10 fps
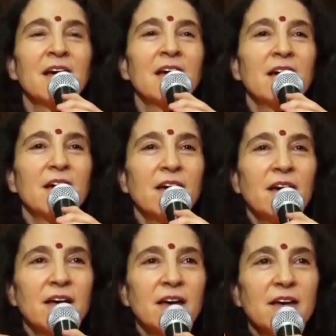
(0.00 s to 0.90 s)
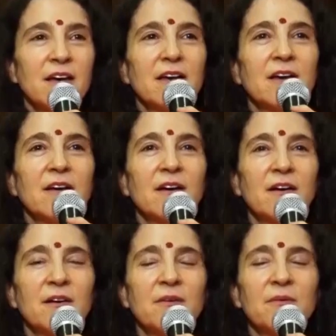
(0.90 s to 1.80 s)

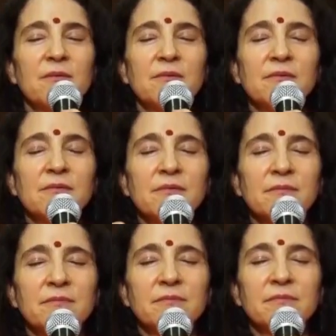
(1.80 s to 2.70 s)
[no speech]